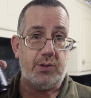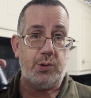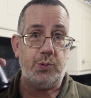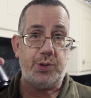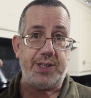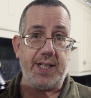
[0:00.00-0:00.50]

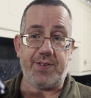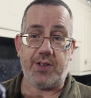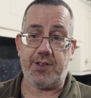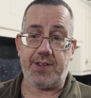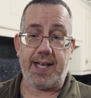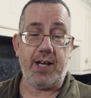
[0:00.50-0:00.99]
all together
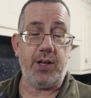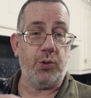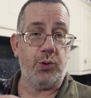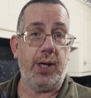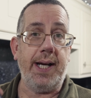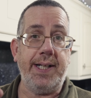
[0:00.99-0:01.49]
like that,
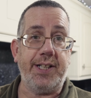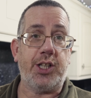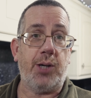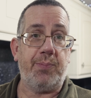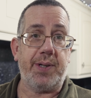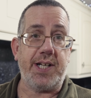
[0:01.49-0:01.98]
or any
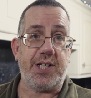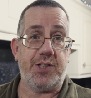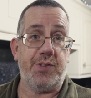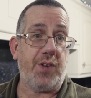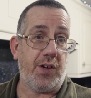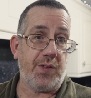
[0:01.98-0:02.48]

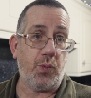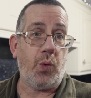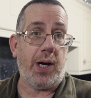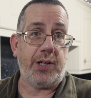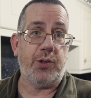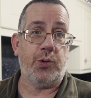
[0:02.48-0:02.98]
combination of either
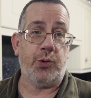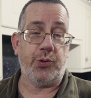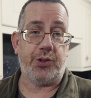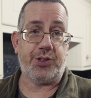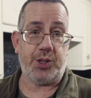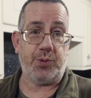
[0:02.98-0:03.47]
1 or
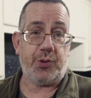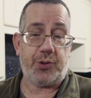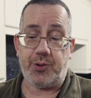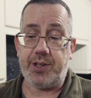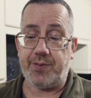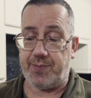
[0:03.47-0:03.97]
2 or
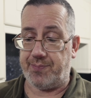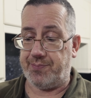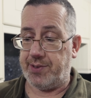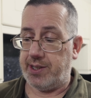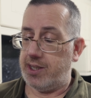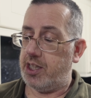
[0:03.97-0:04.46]
3 of them.
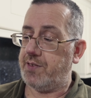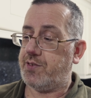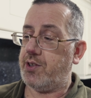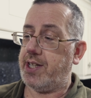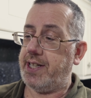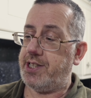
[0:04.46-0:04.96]
I've
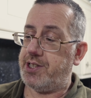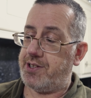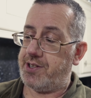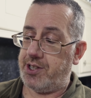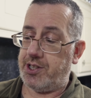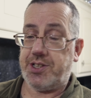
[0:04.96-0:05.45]
got a
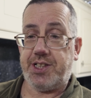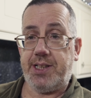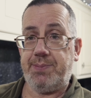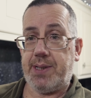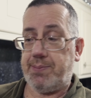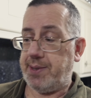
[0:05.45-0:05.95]

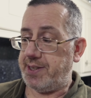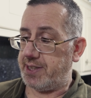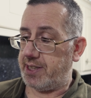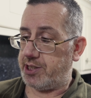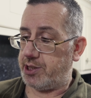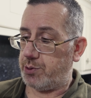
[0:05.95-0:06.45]

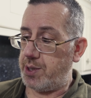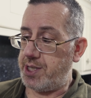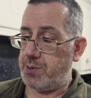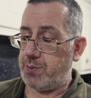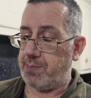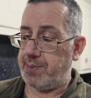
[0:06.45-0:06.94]
13mm,
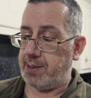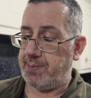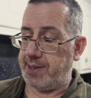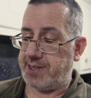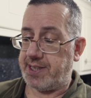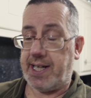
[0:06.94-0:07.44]

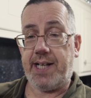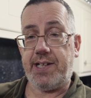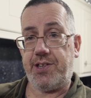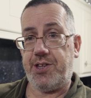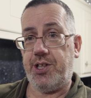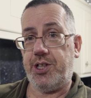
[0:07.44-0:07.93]
21mm and
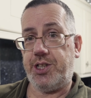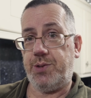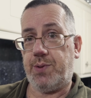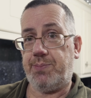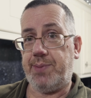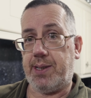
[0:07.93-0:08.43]
a
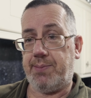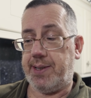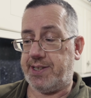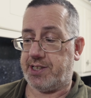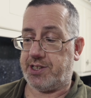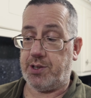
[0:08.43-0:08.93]

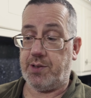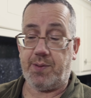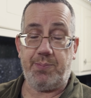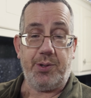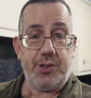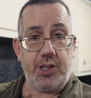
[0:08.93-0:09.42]
31mm, so if
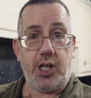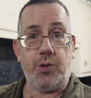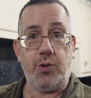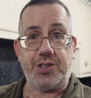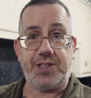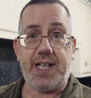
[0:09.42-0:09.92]
I put the
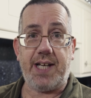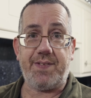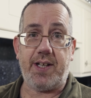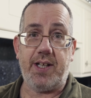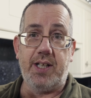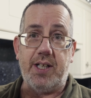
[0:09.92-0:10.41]
whole lot
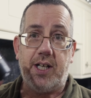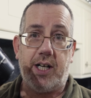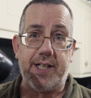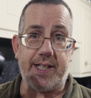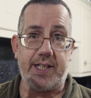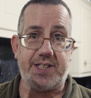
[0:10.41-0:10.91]
together
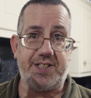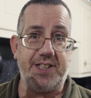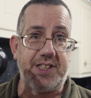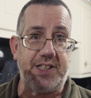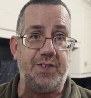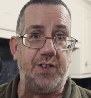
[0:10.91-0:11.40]
I get a
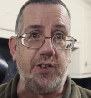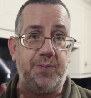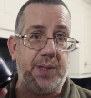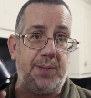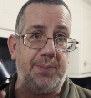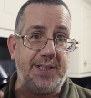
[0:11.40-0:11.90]

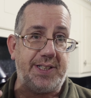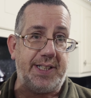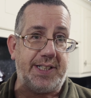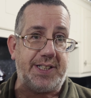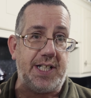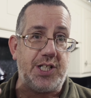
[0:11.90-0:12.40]
65mm
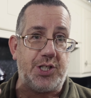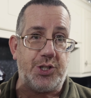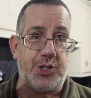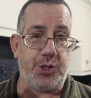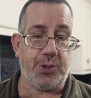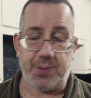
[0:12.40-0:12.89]
extension
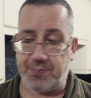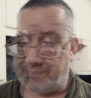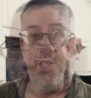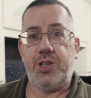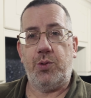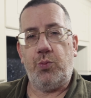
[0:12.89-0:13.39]
tube.
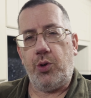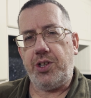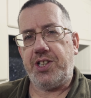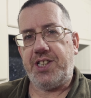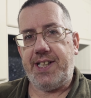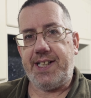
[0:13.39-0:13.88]
So what
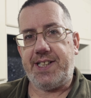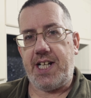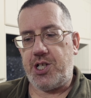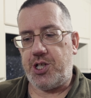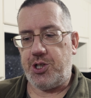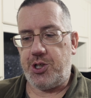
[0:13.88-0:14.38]
does an
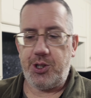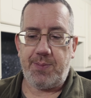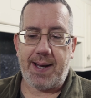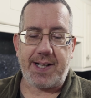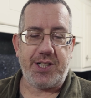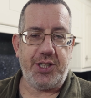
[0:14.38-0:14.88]
extension
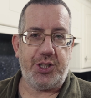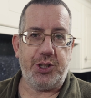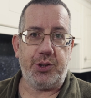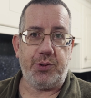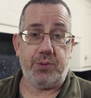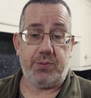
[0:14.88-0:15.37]
tube actually
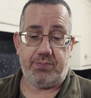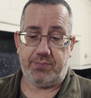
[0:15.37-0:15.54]
do?